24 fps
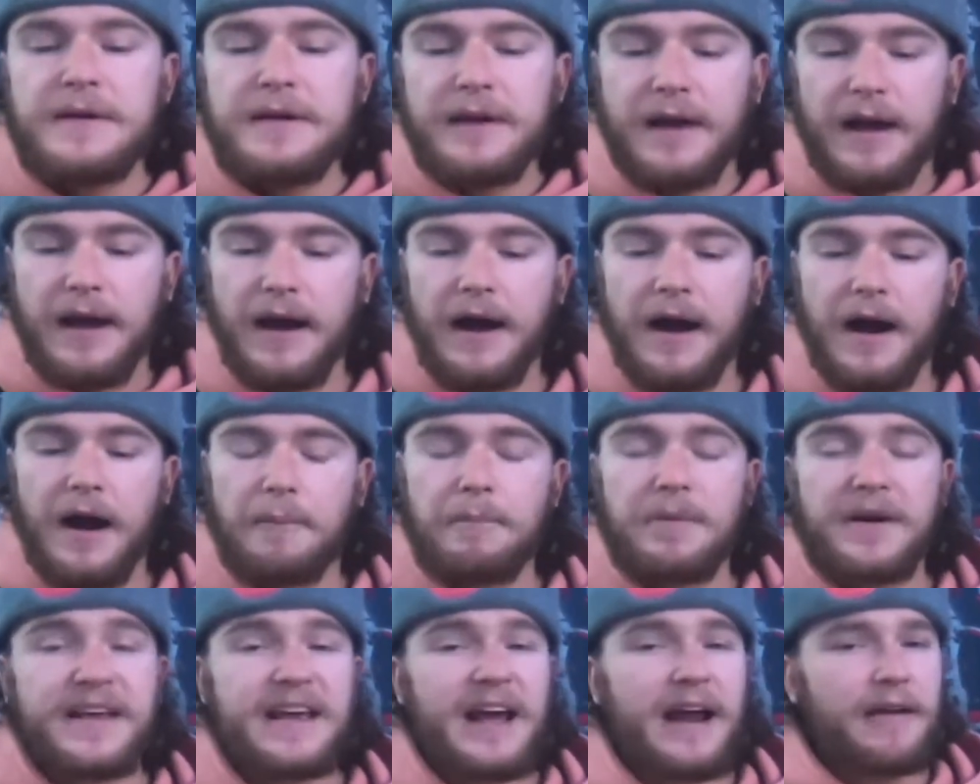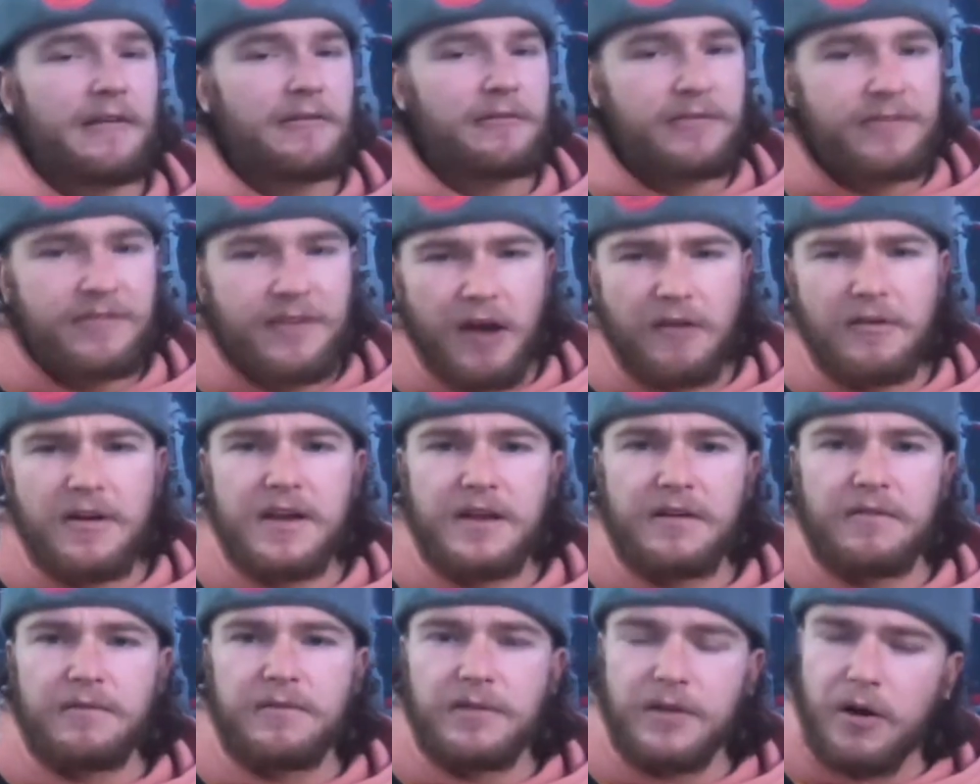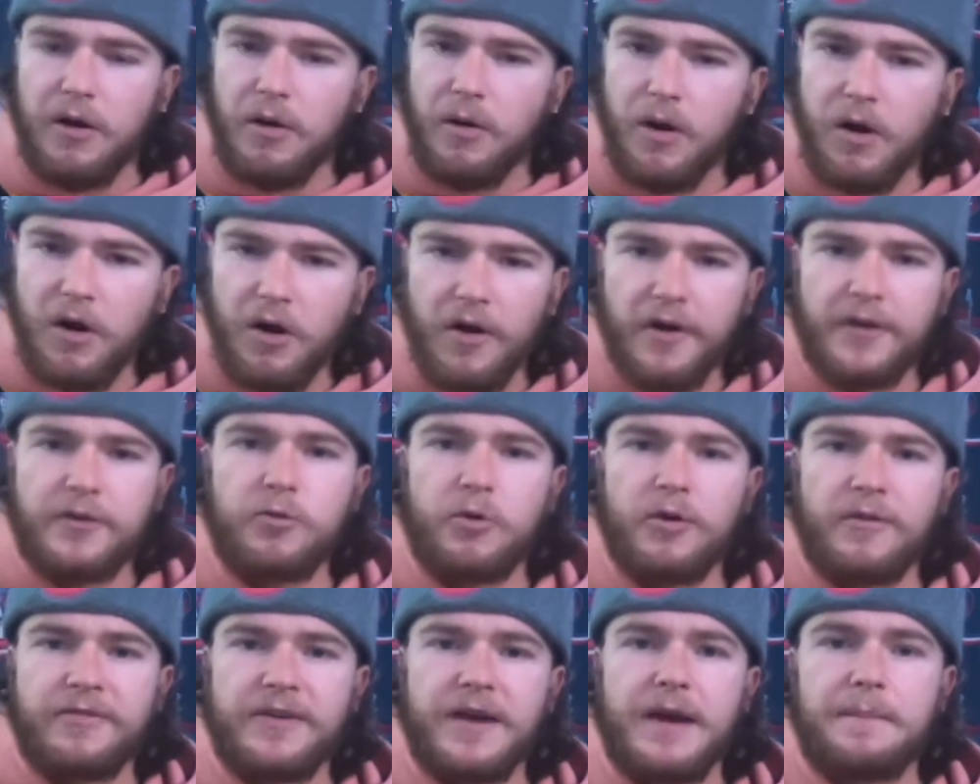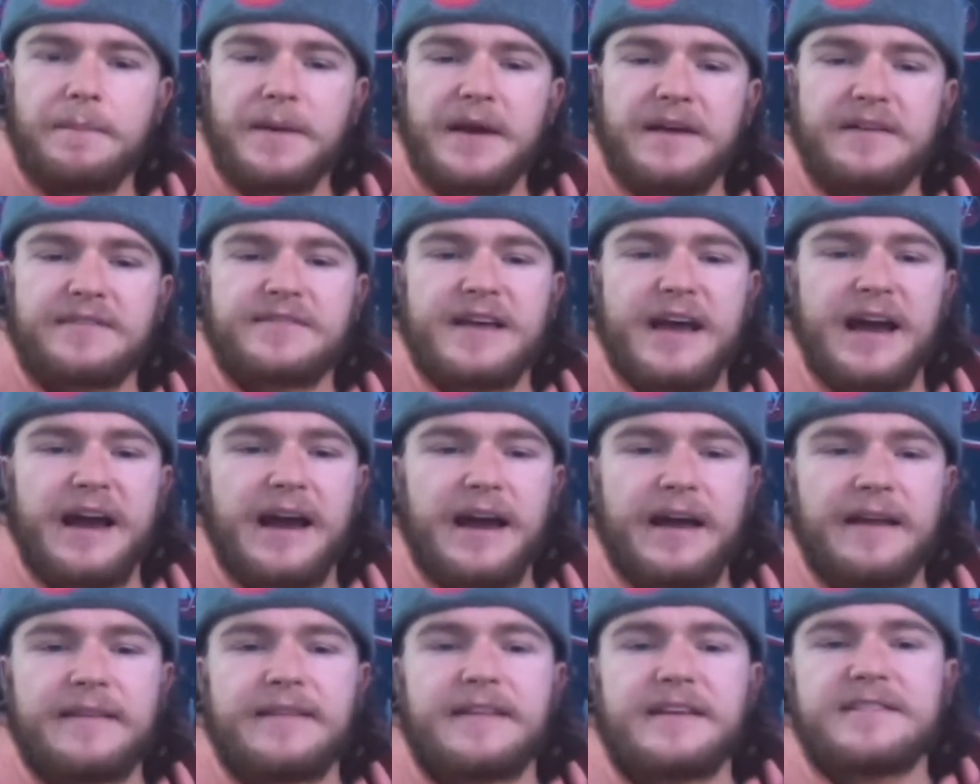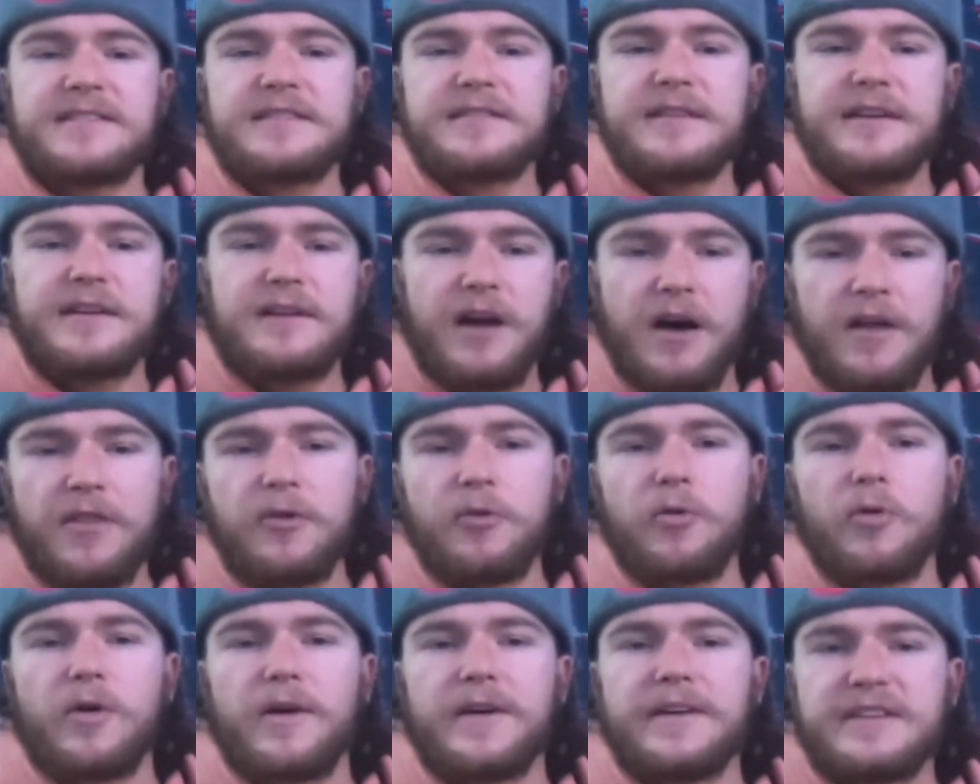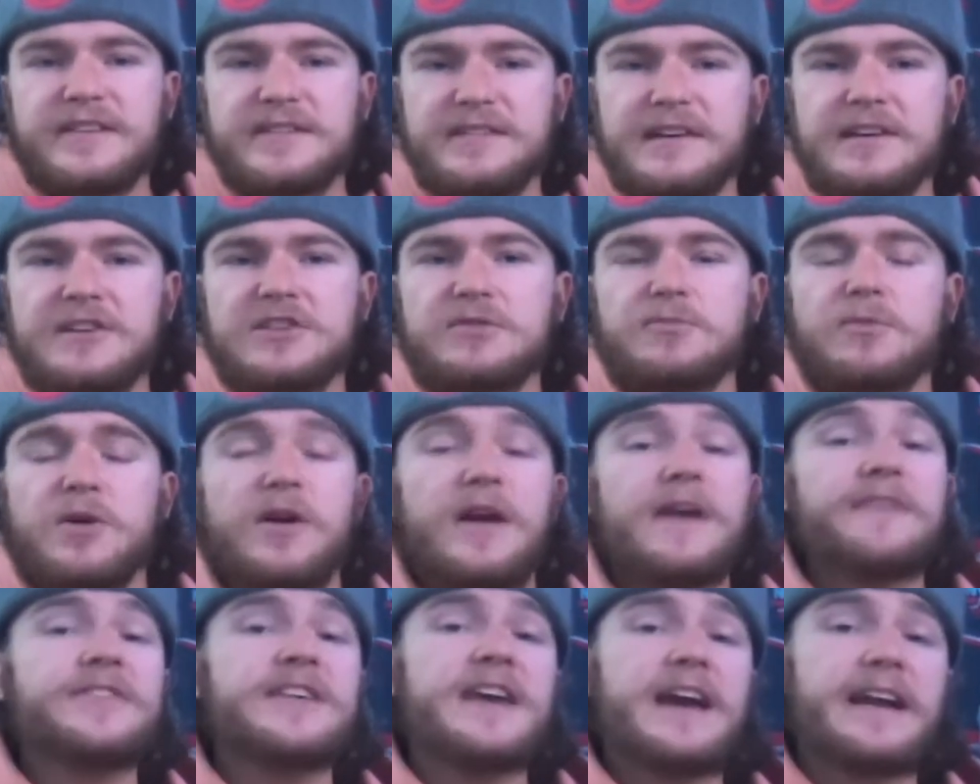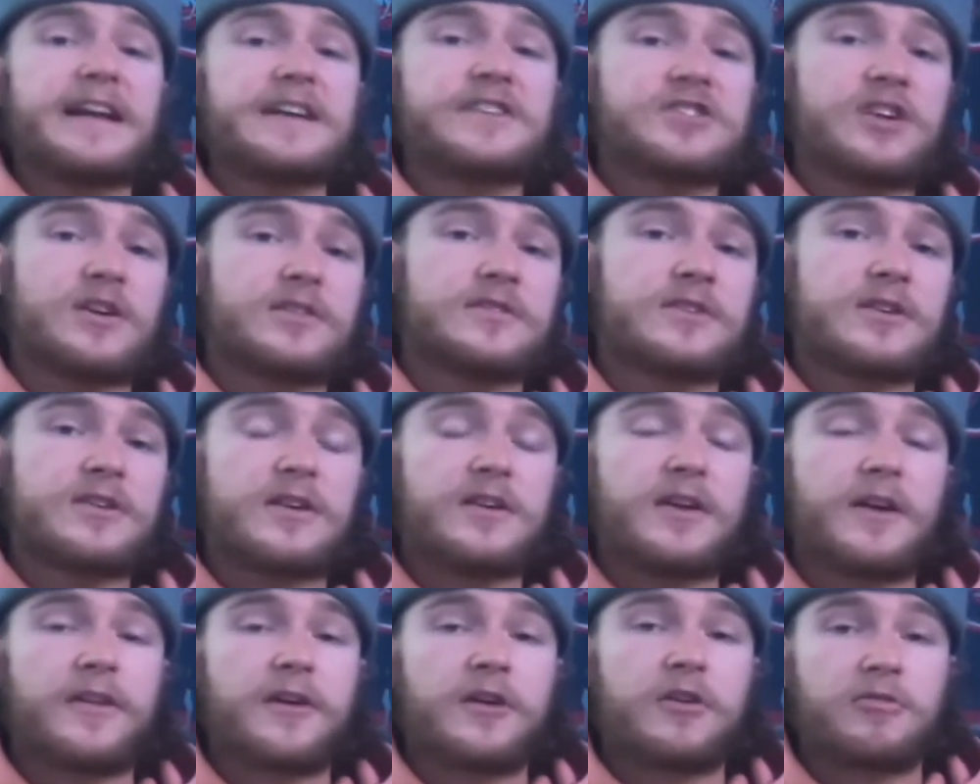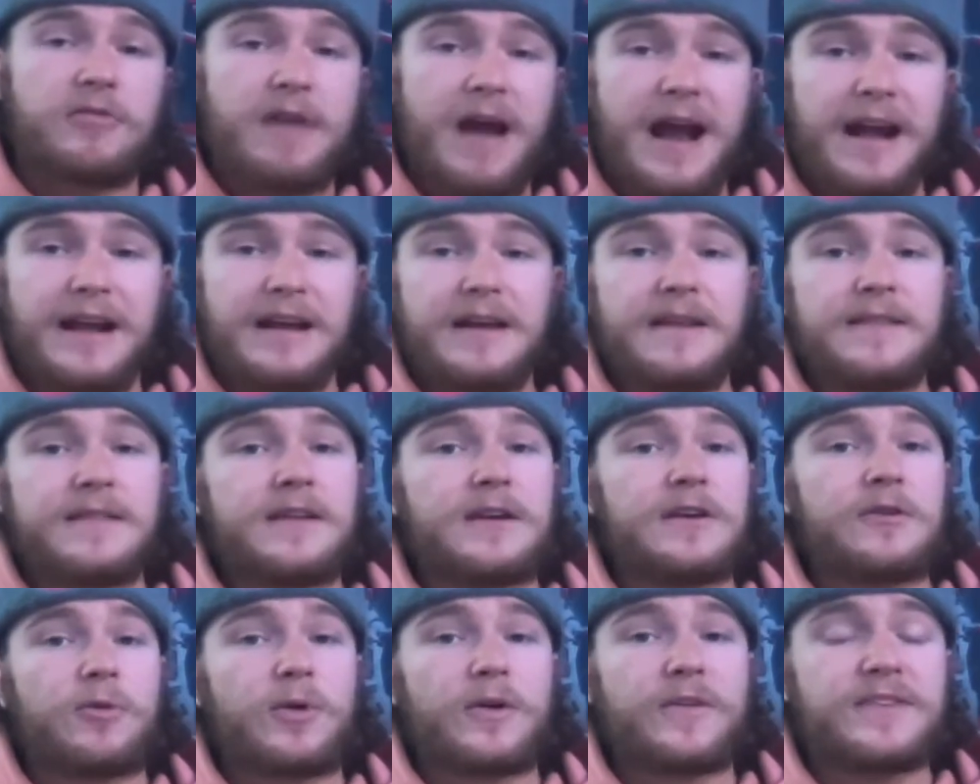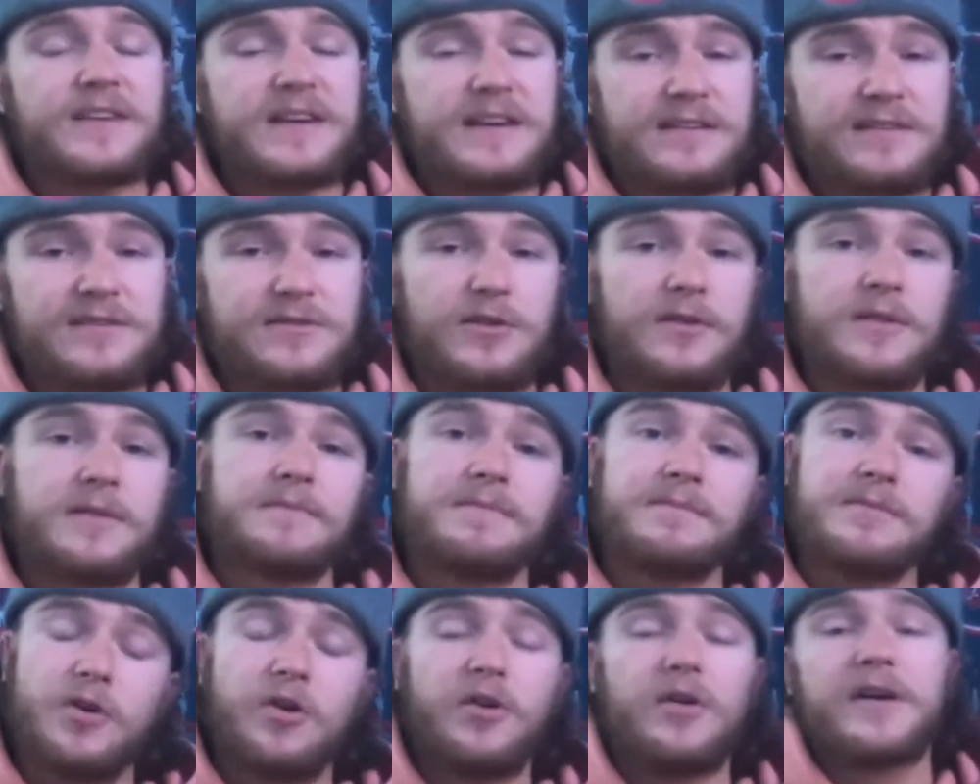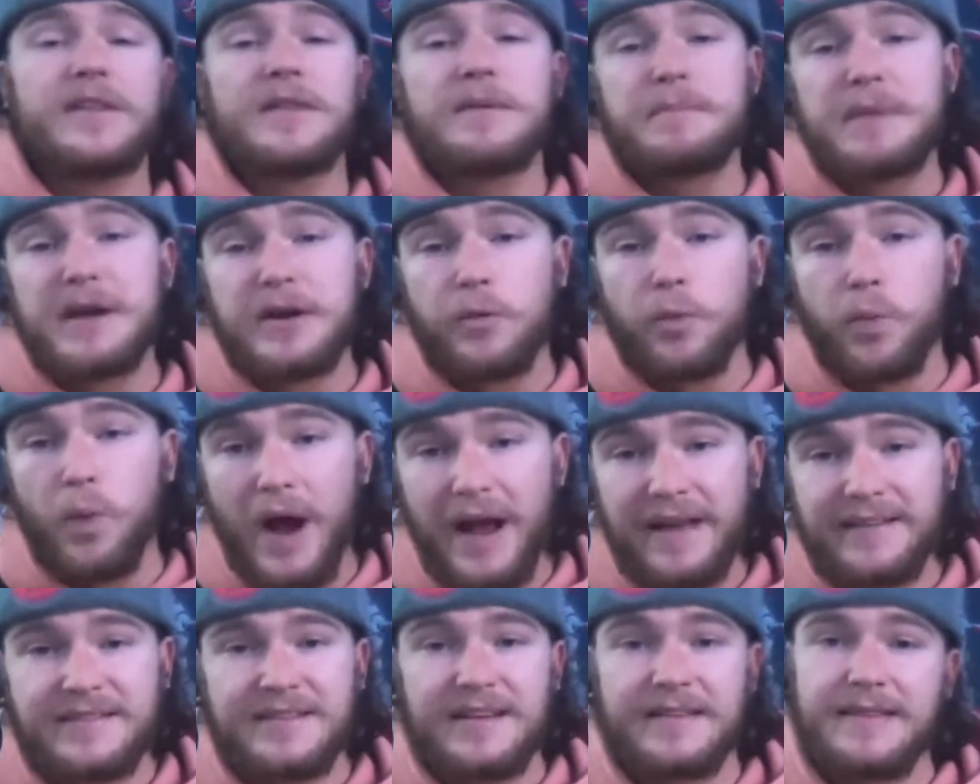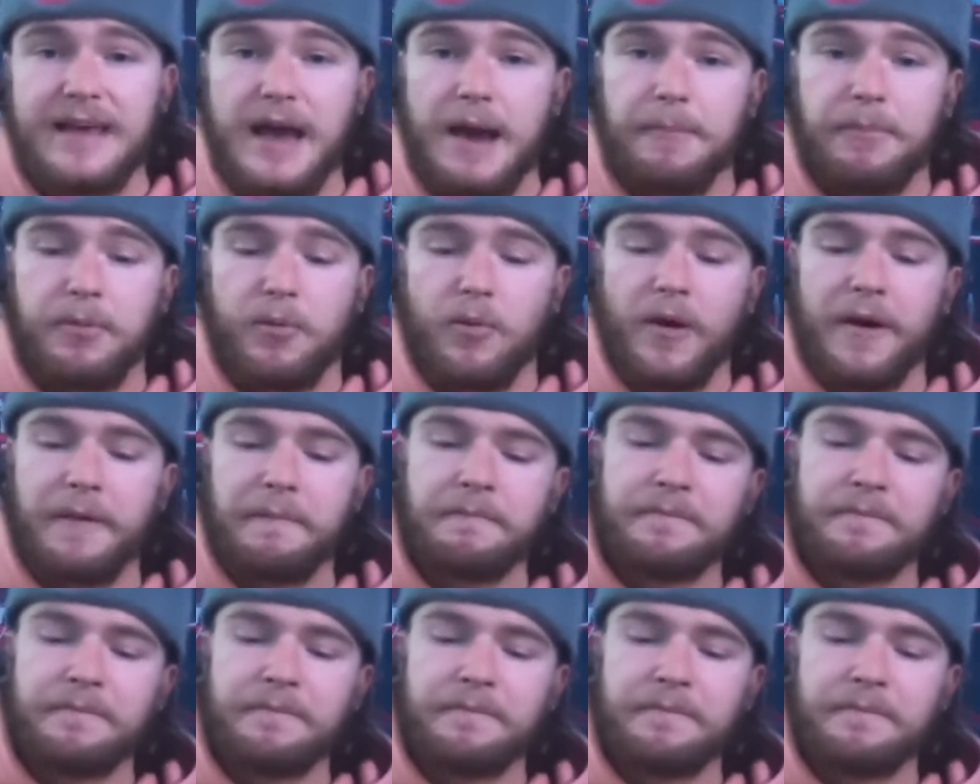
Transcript: um, but again, very you know hardcore fan base. And this is another organization where if the NHL took another crack in the Northeast or merely the Midwest at that point.